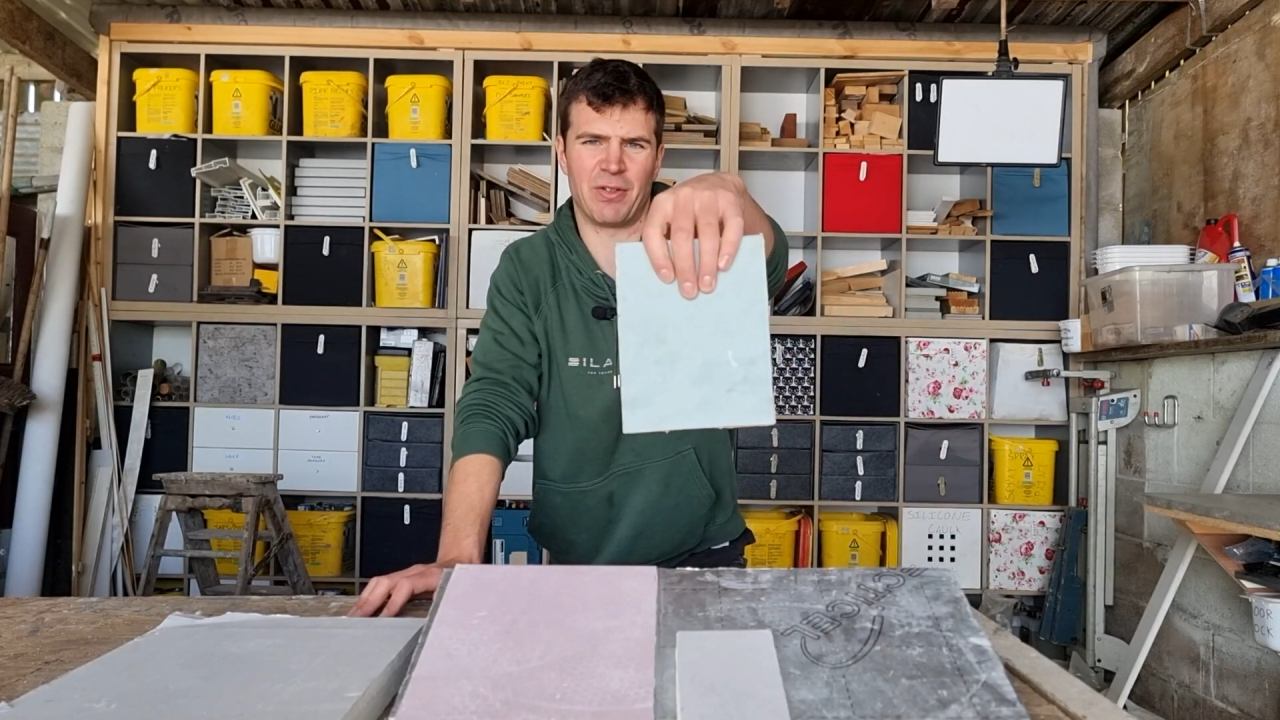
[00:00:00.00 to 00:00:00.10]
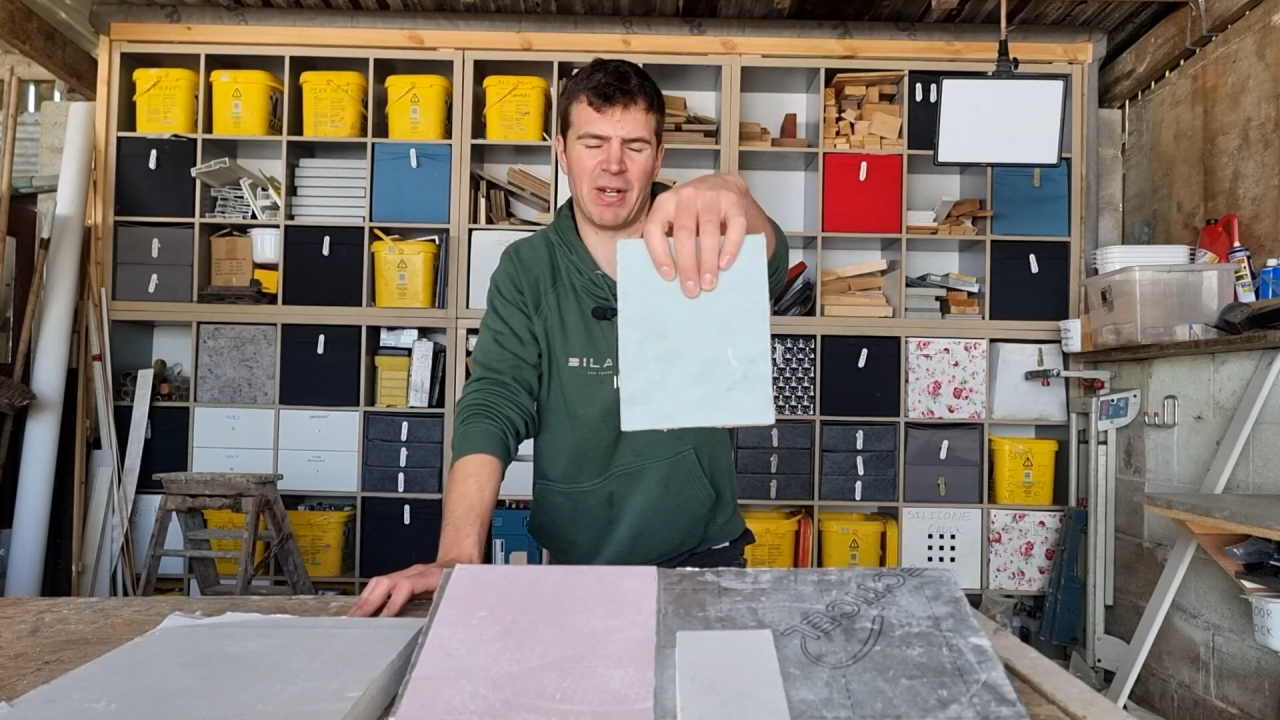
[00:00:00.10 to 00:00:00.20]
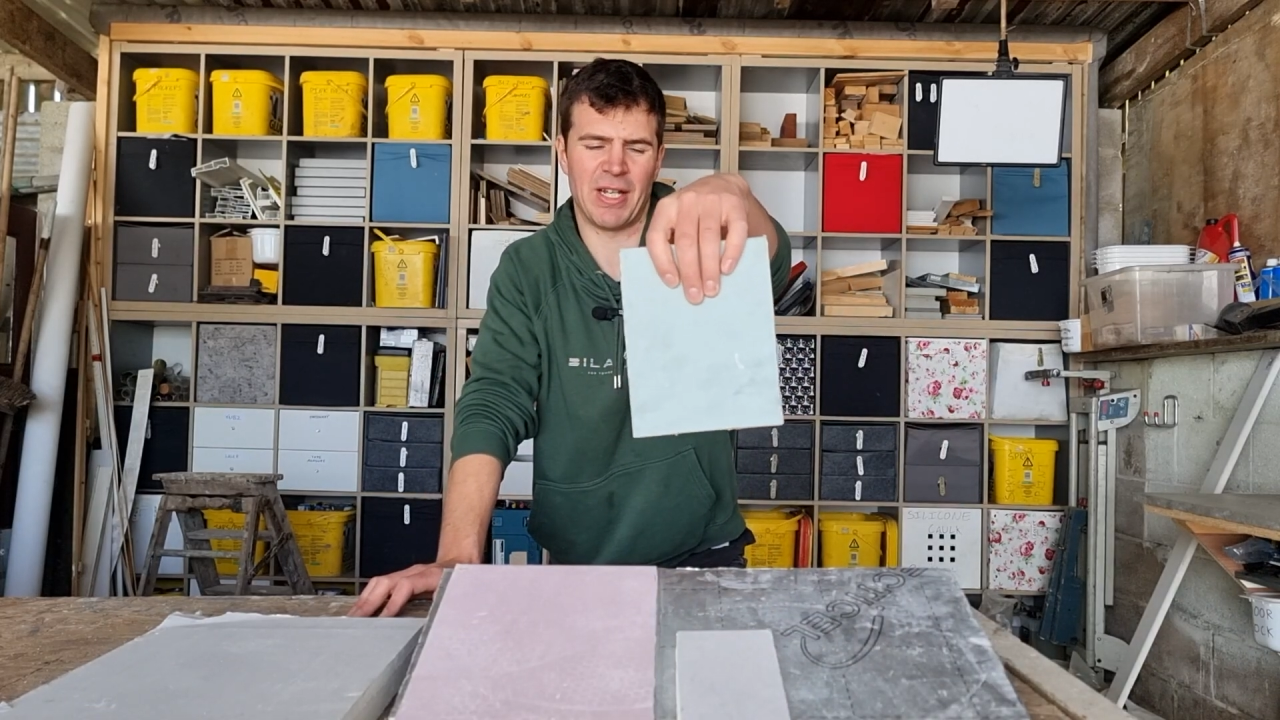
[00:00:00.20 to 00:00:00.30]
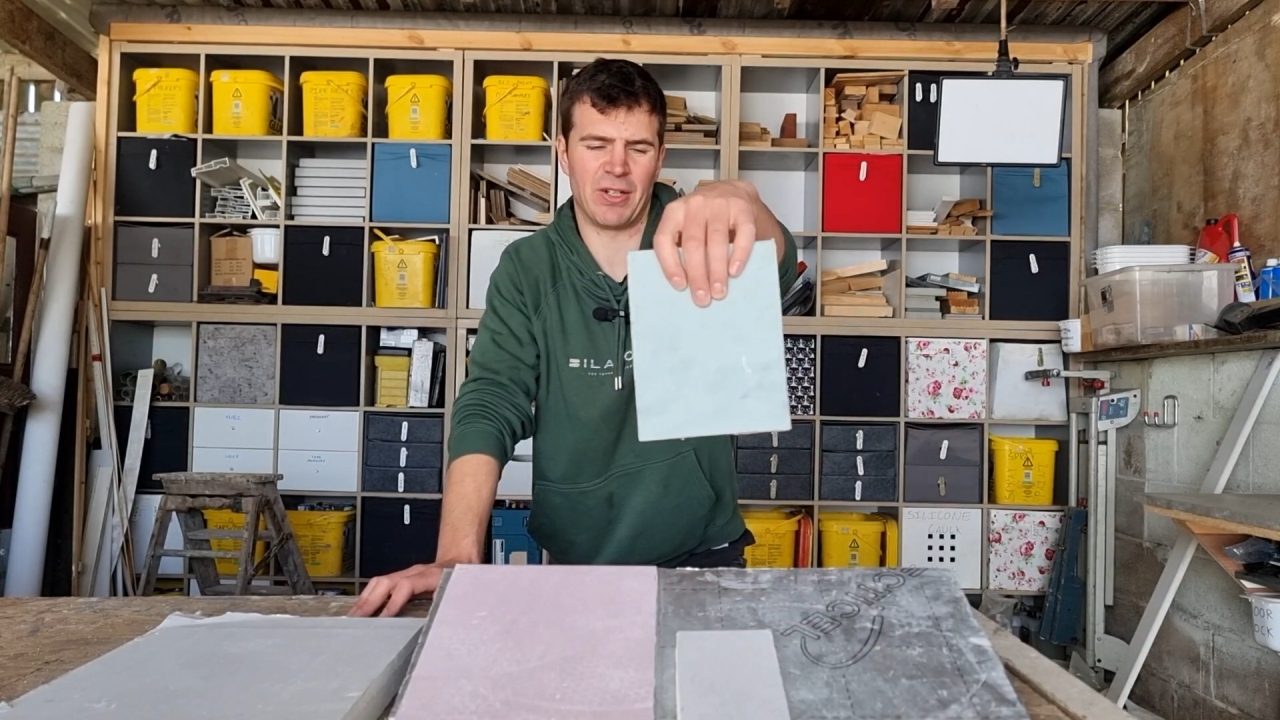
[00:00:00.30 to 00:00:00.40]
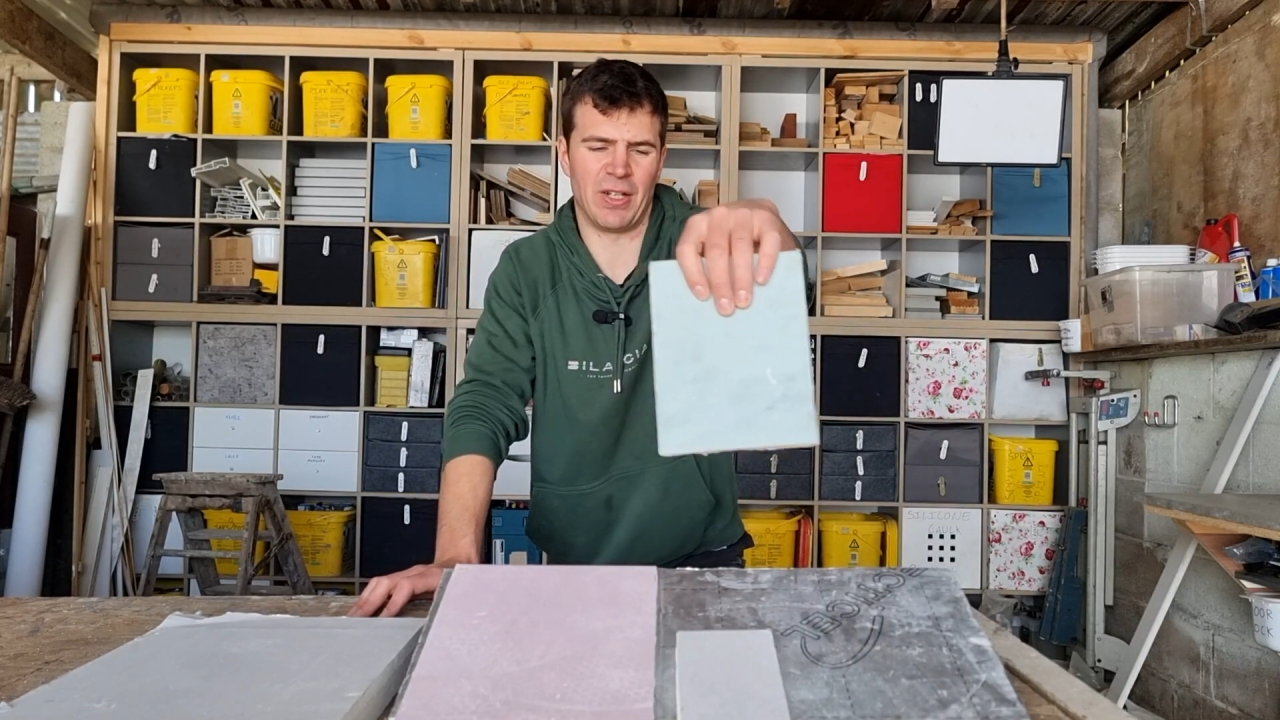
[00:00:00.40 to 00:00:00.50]

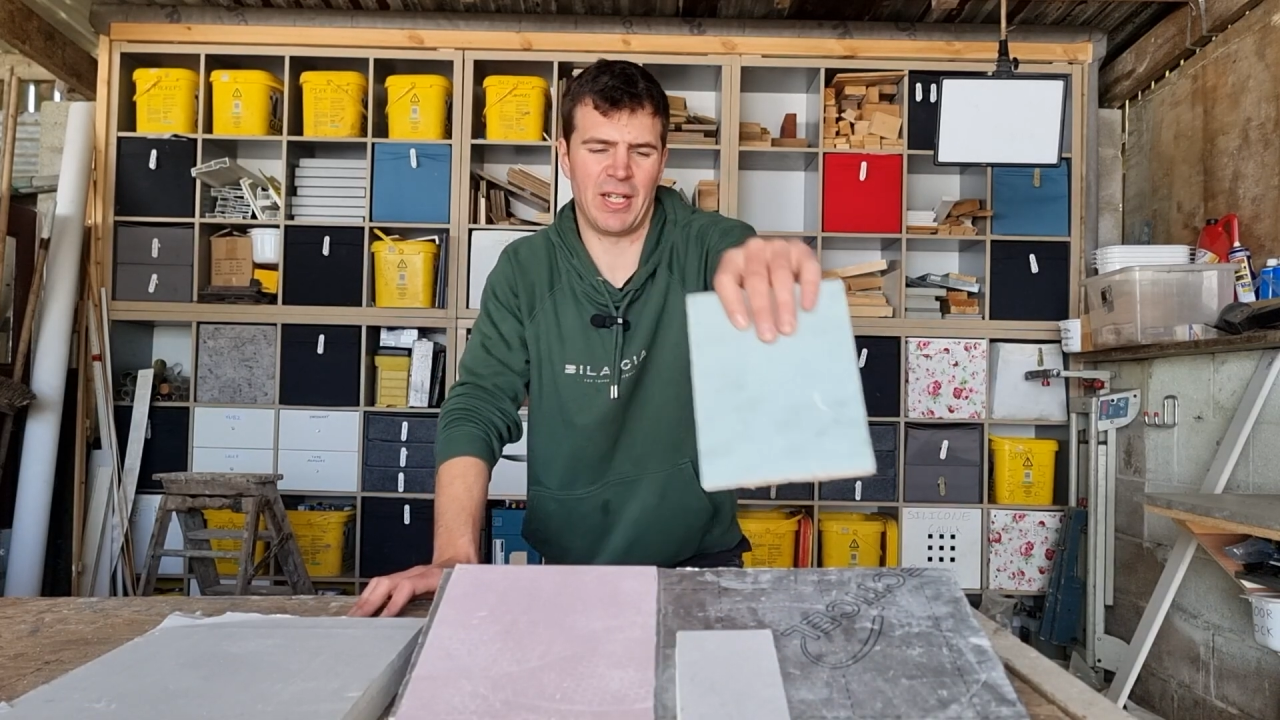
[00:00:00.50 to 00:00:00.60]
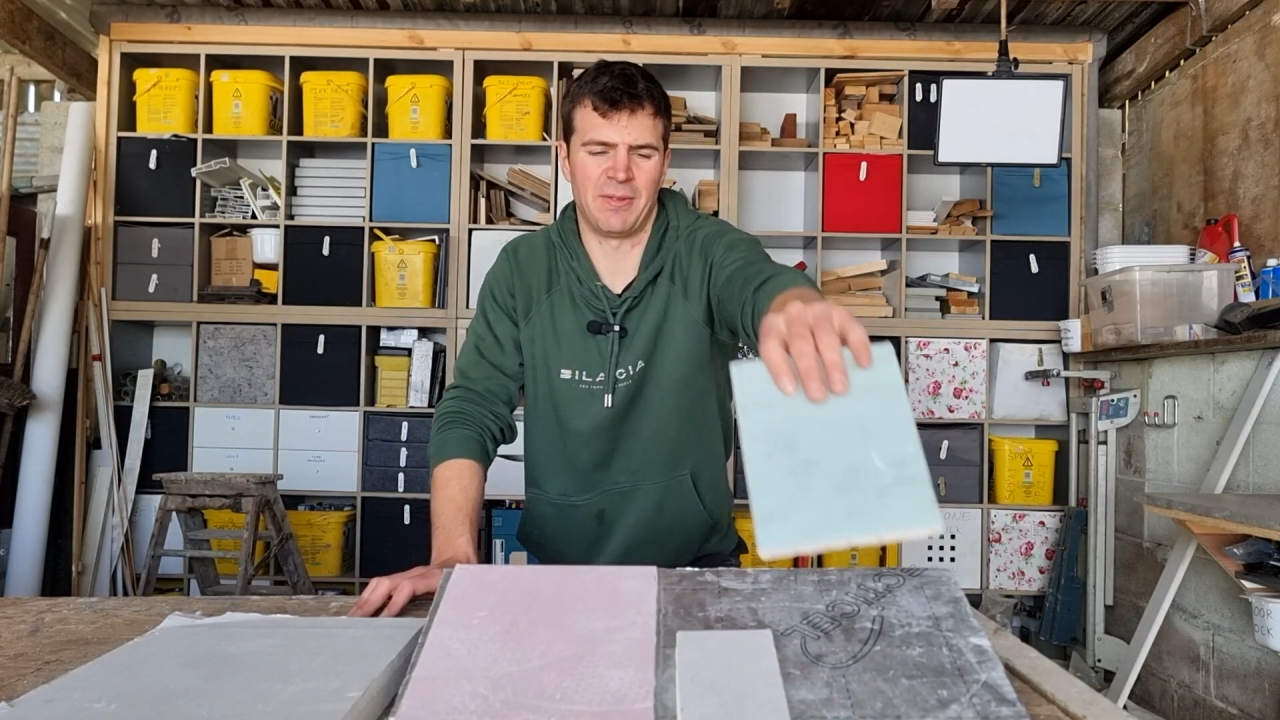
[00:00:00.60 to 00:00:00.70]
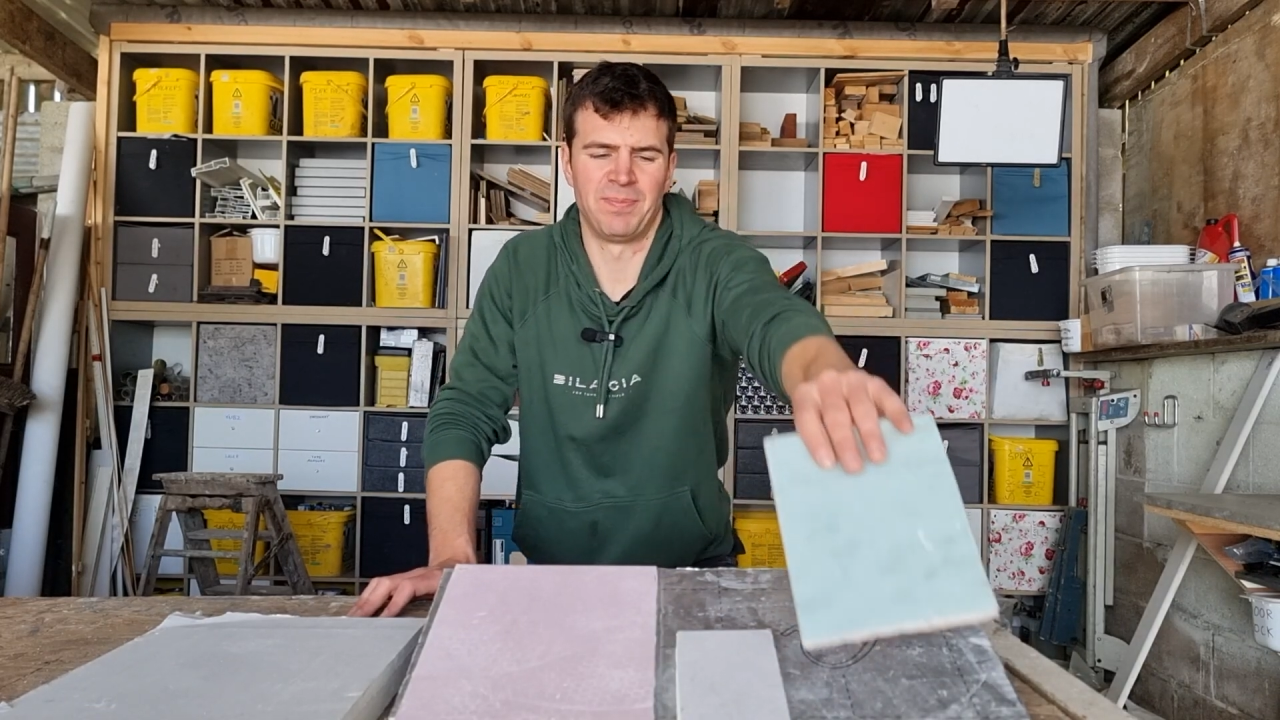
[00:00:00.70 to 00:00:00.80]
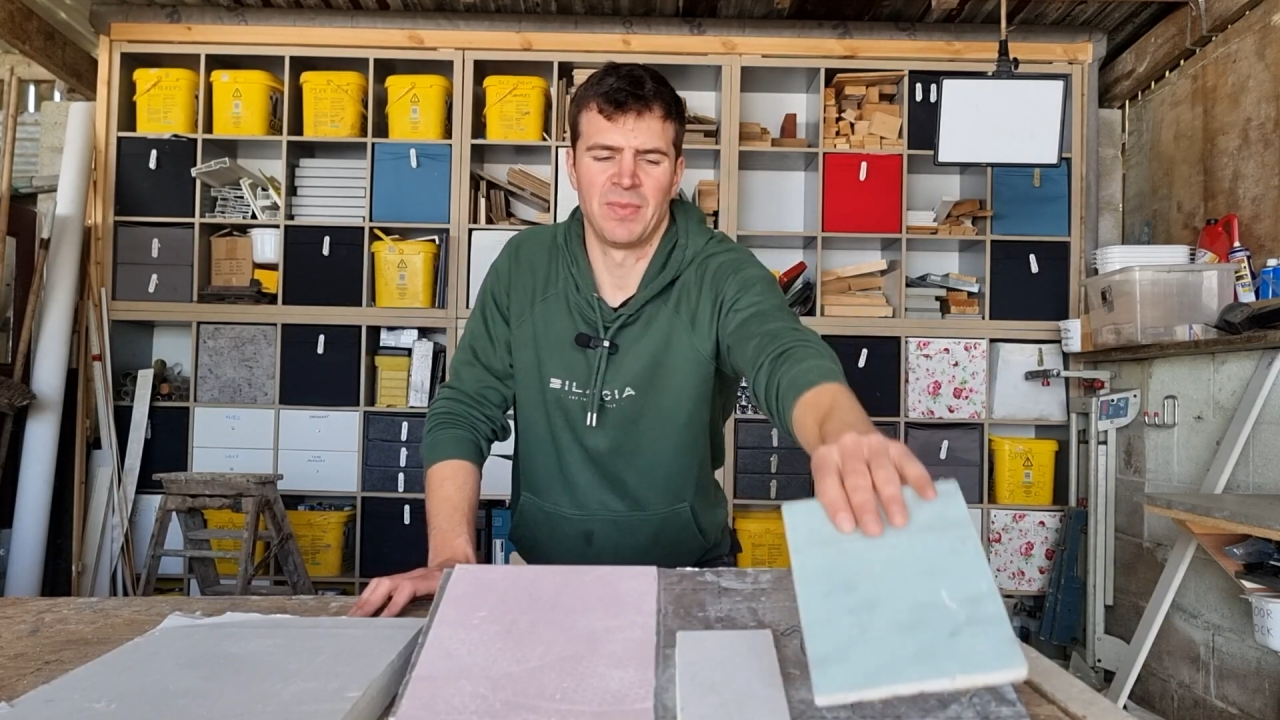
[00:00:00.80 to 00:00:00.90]
green colour.